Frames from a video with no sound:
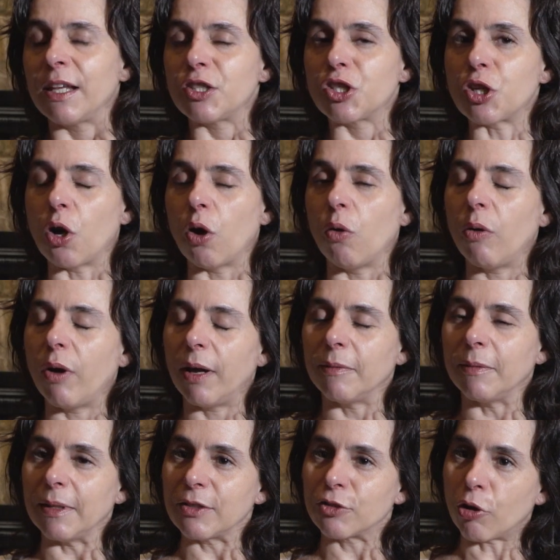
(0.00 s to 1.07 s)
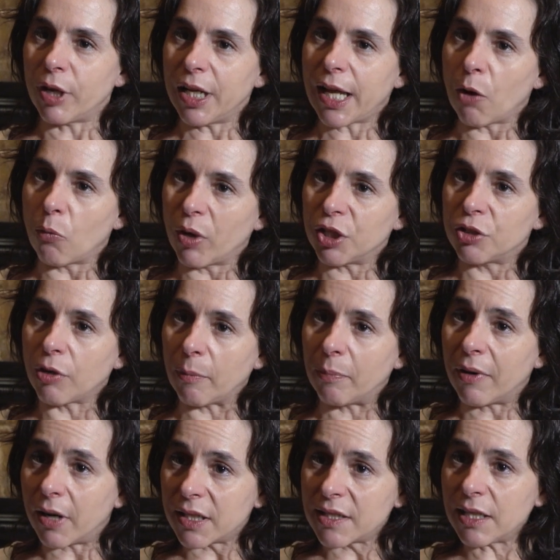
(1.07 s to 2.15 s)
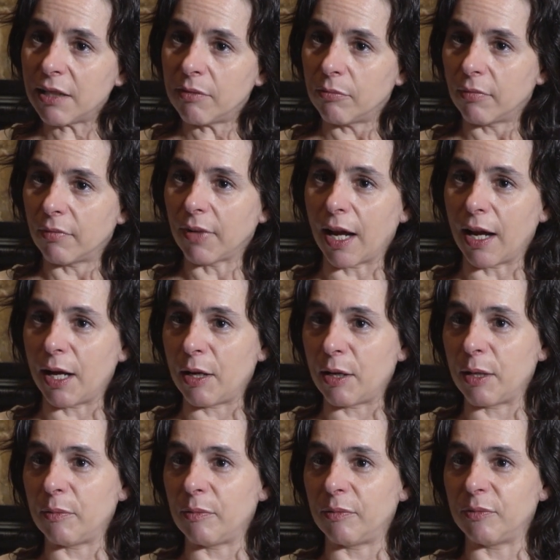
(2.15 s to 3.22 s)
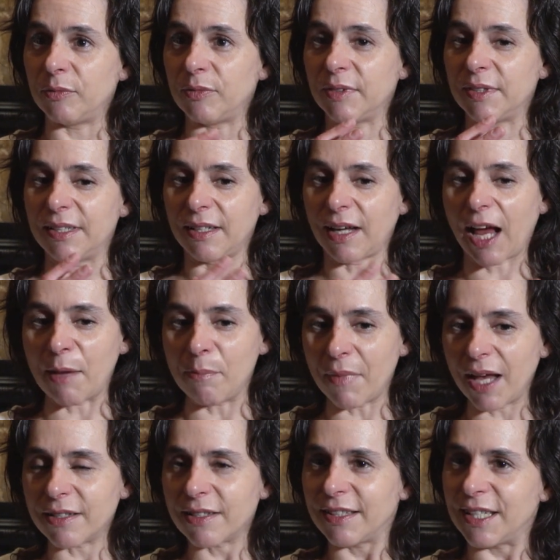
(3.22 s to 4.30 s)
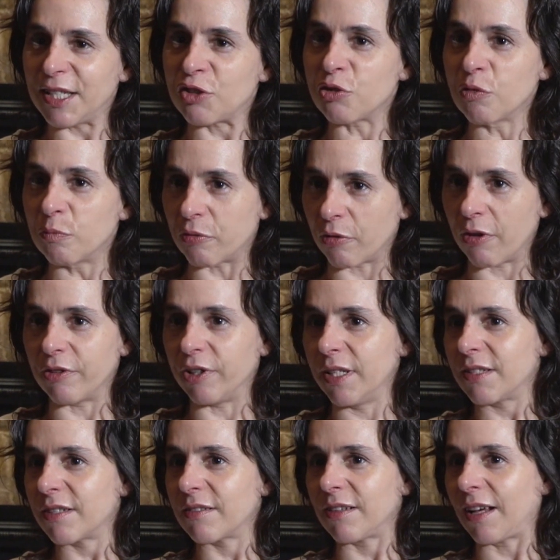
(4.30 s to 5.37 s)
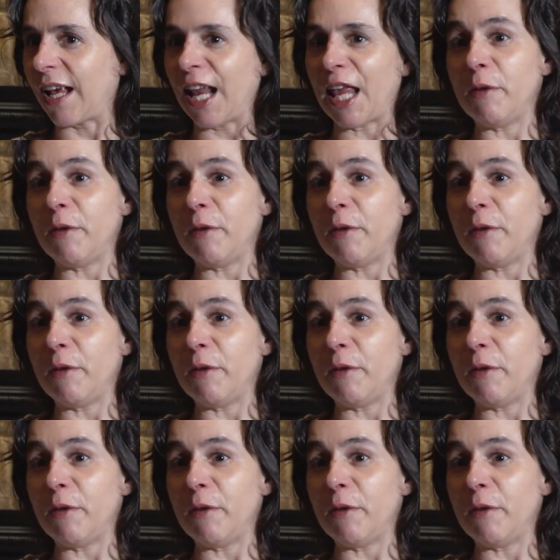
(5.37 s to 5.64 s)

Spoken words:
So suddenly I went to a party, and I met these two brothers, and I